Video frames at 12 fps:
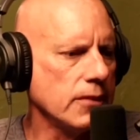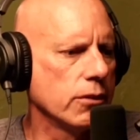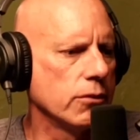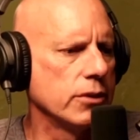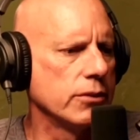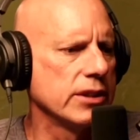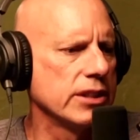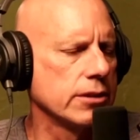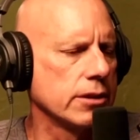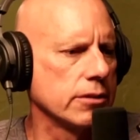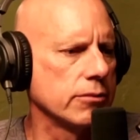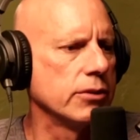when we
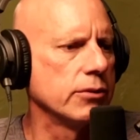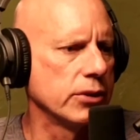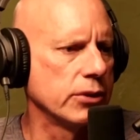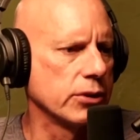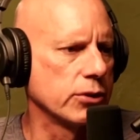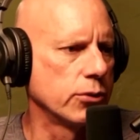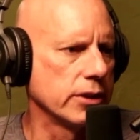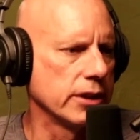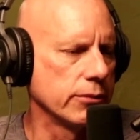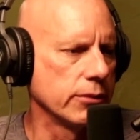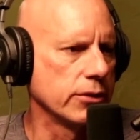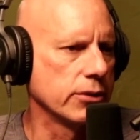were
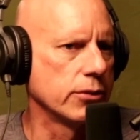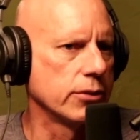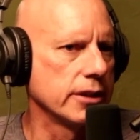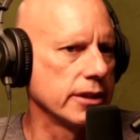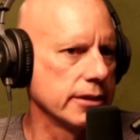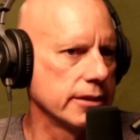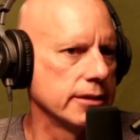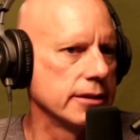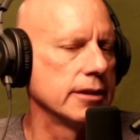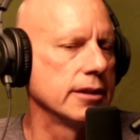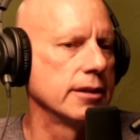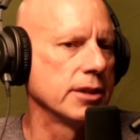recording,
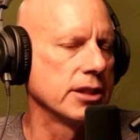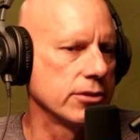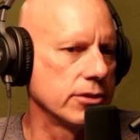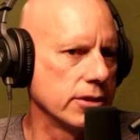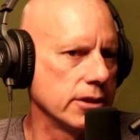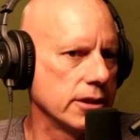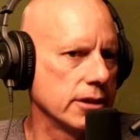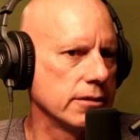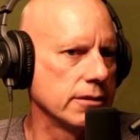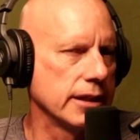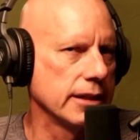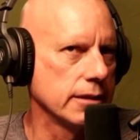in my
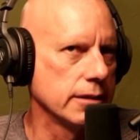studio